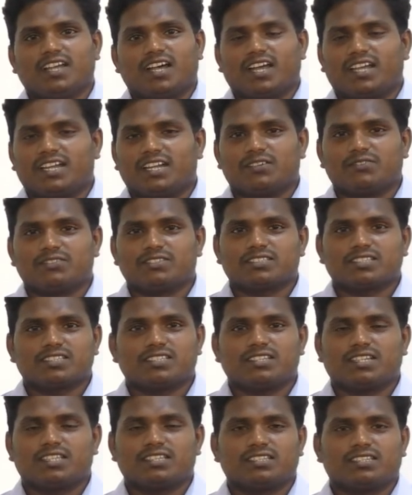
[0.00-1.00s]
I never say that
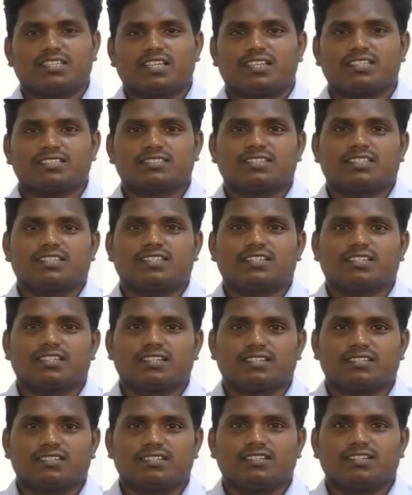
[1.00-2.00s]
nothing, there is nothing
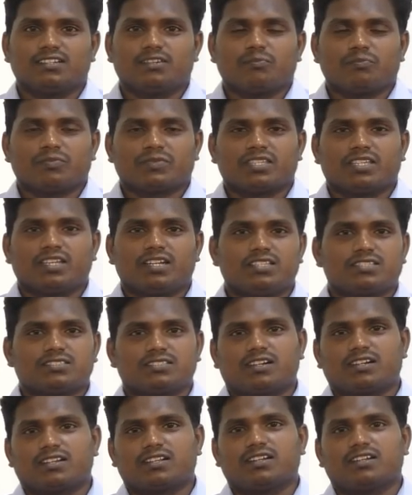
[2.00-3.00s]
like uh, any
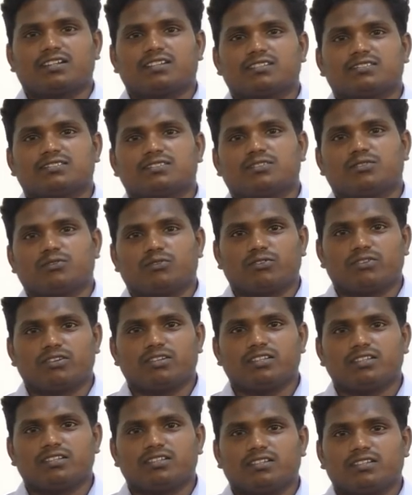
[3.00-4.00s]
shortcut,
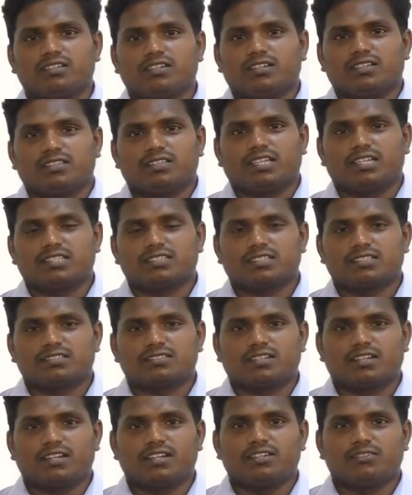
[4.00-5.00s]
only there is a
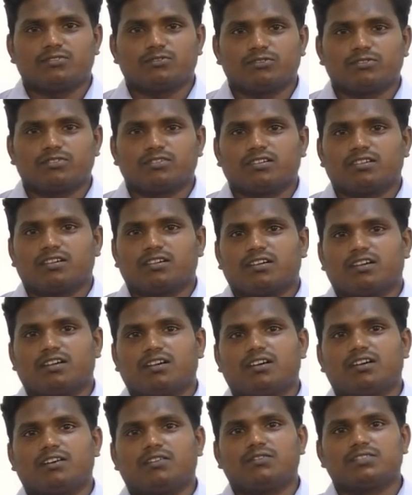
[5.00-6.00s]
straight route
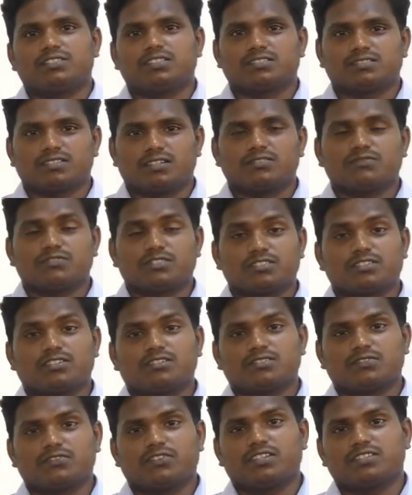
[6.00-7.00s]
uh, which, is, which is
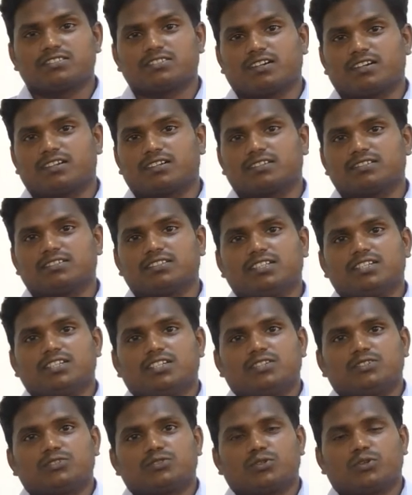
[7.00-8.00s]
also very short.
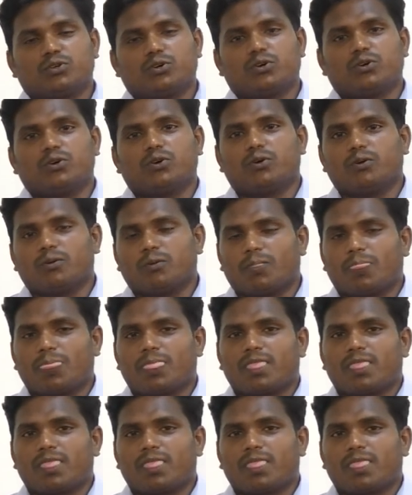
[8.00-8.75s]
So,